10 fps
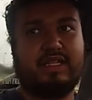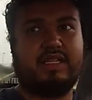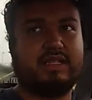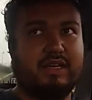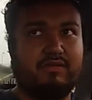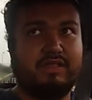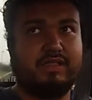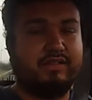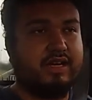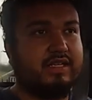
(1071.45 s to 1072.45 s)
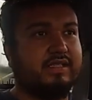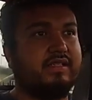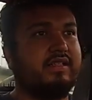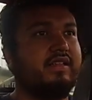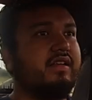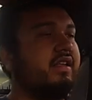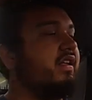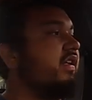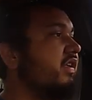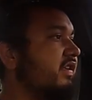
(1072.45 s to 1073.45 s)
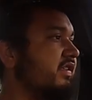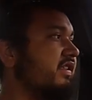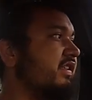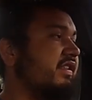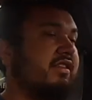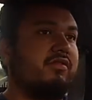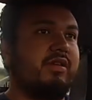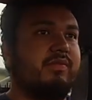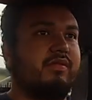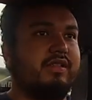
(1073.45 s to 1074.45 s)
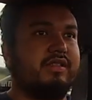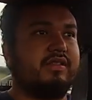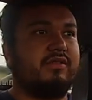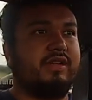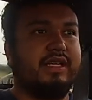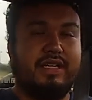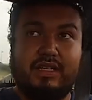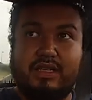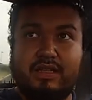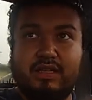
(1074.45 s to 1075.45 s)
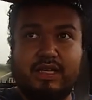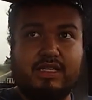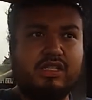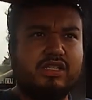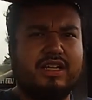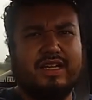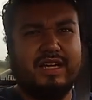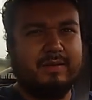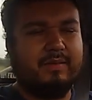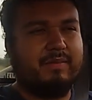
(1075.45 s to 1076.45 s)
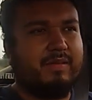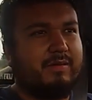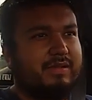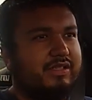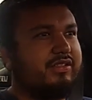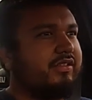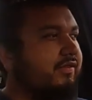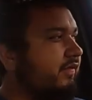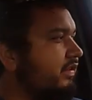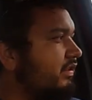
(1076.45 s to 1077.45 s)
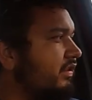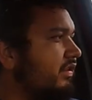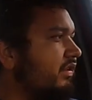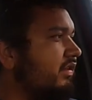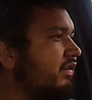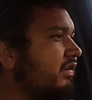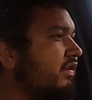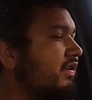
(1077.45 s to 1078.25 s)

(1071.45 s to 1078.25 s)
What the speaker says: I think that one still has a 63.3 engine. I'm not sure if it's the